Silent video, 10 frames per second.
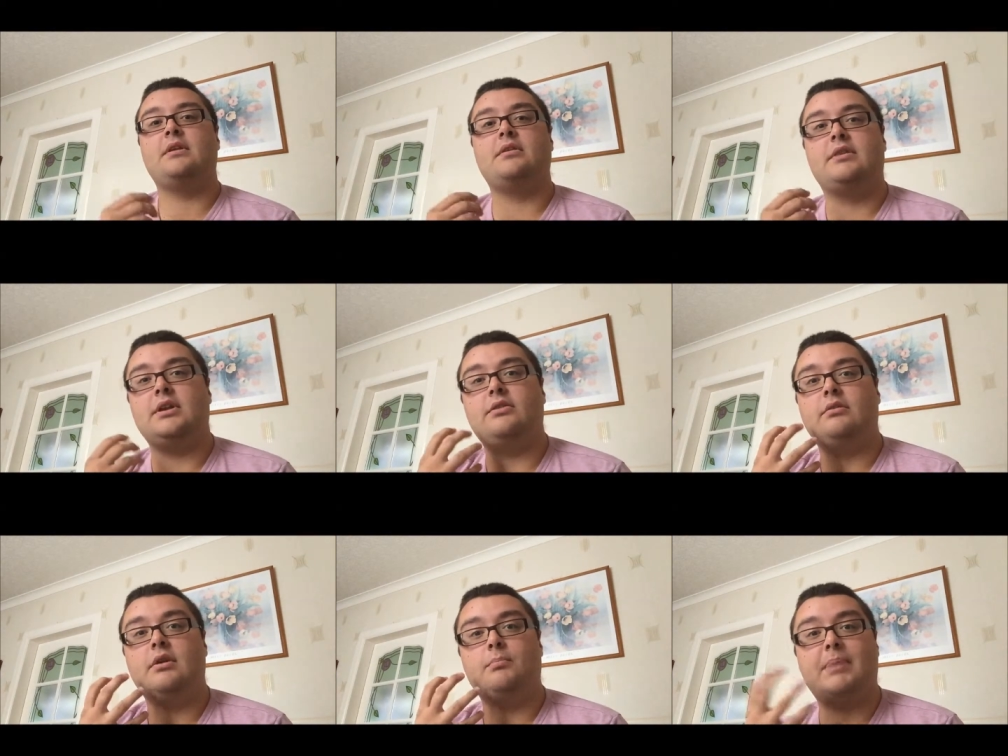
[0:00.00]
that
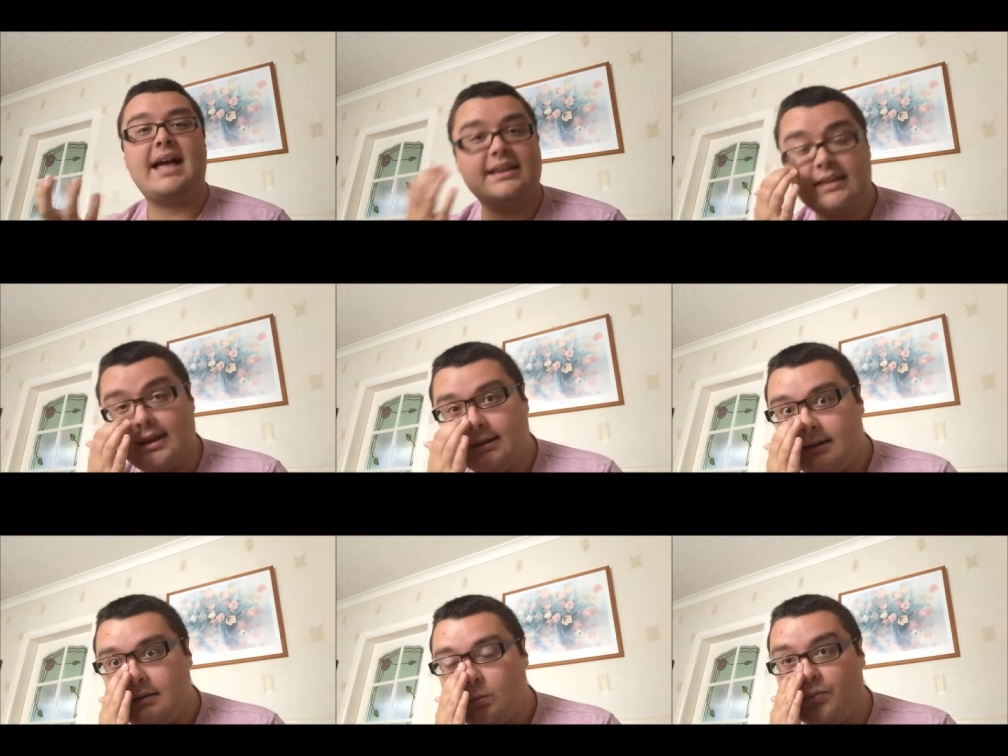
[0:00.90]
back then
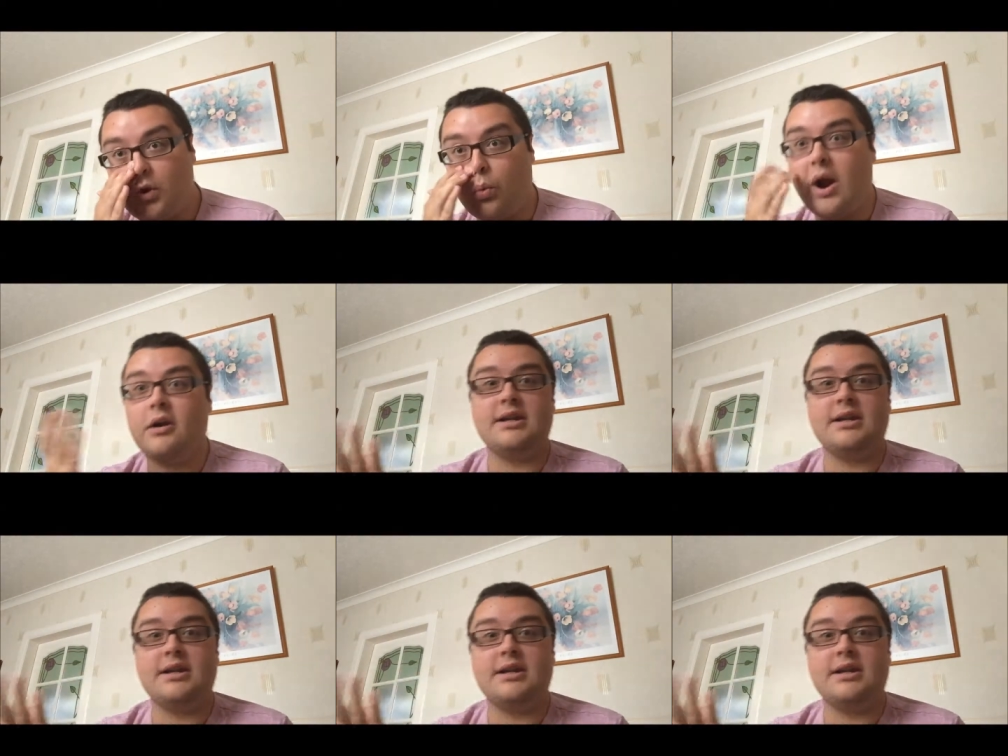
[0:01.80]
there weren't